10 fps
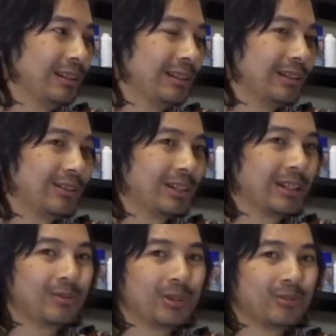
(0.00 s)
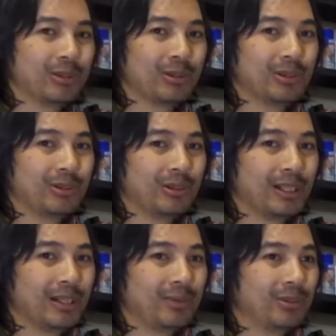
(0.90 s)
And uh, to get up some of those hill
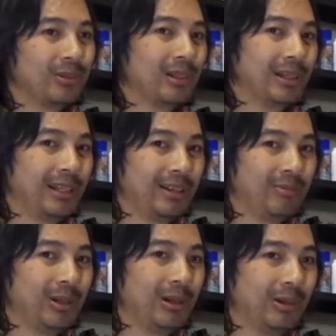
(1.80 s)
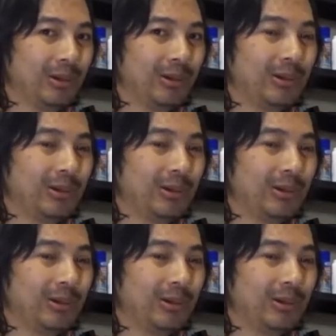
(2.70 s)
climbs, you gotta have power, dude.